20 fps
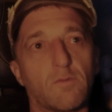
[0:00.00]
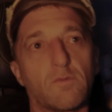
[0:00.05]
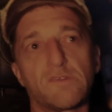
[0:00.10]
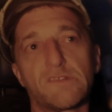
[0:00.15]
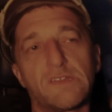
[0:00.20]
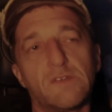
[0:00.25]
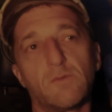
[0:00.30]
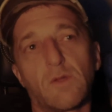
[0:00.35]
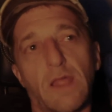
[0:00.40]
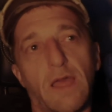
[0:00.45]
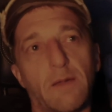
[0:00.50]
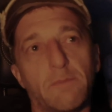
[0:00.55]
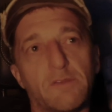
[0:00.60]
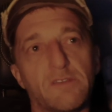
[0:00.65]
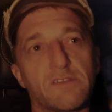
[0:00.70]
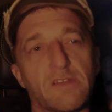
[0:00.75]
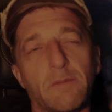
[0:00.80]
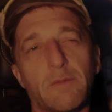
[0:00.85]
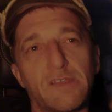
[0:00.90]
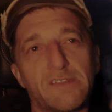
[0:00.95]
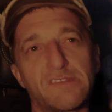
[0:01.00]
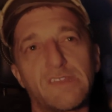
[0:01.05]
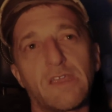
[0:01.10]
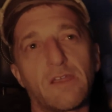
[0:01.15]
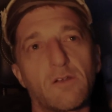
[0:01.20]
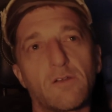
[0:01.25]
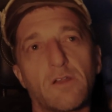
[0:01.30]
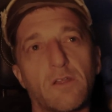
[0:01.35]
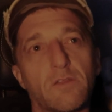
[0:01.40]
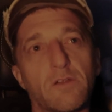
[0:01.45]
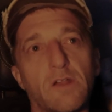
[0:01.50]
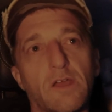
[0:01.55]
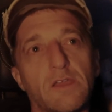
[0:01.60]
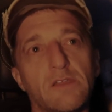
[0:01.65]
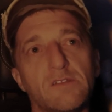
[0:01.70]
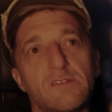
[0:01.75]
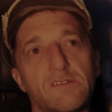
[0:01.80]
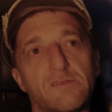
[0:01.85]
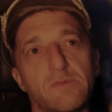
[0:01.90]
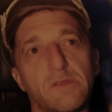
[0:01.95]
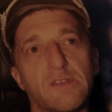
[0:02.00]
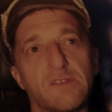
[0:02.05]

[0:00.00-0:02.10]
We'll see what happens. I might stay here another night just